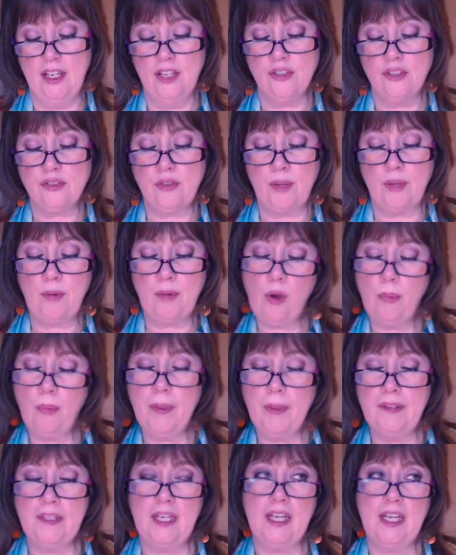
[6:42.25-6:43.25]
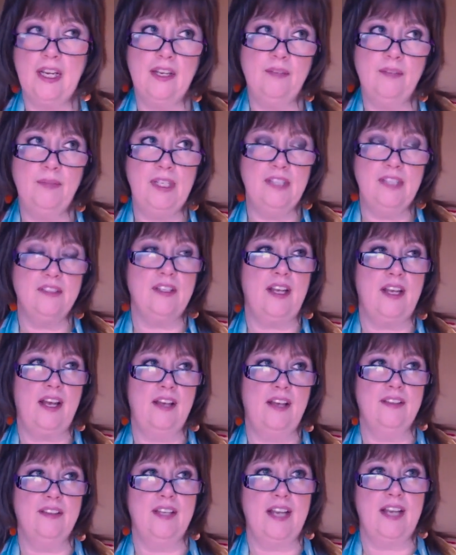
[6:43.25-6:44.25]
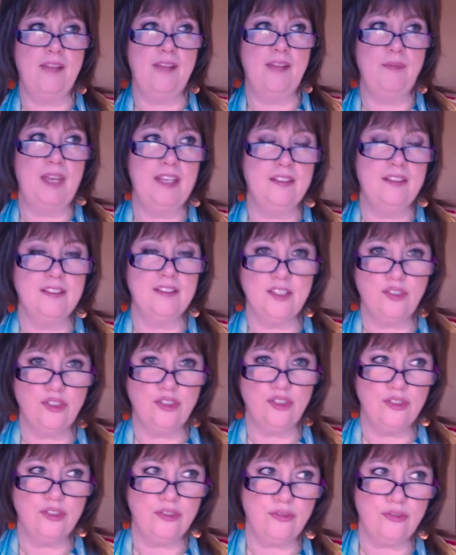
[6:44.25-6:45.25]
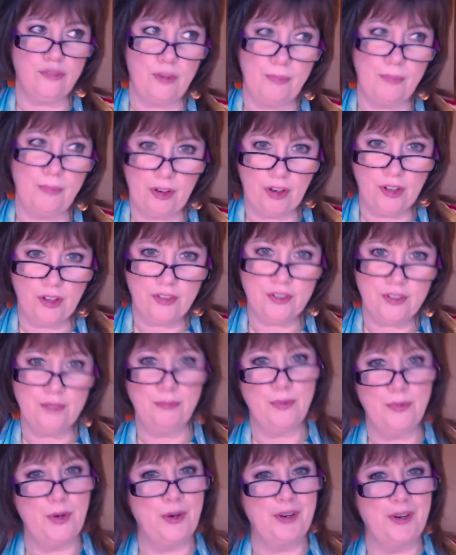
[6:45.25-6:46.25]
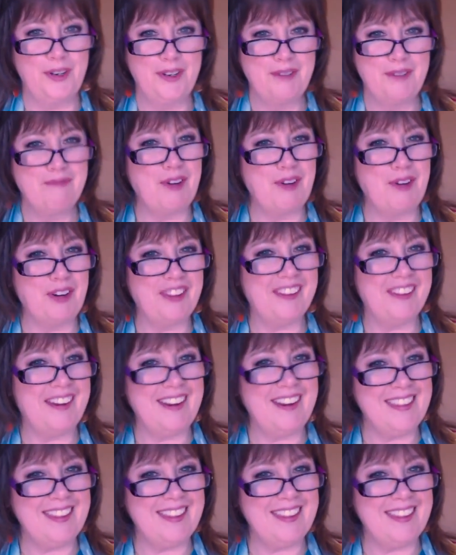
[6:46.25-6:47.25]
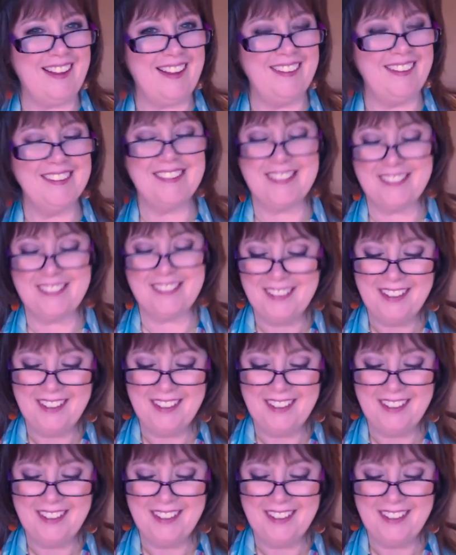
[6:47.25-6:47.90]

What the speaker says: So I'm hoping that kind of means that I make decisions from the heart more than anything else,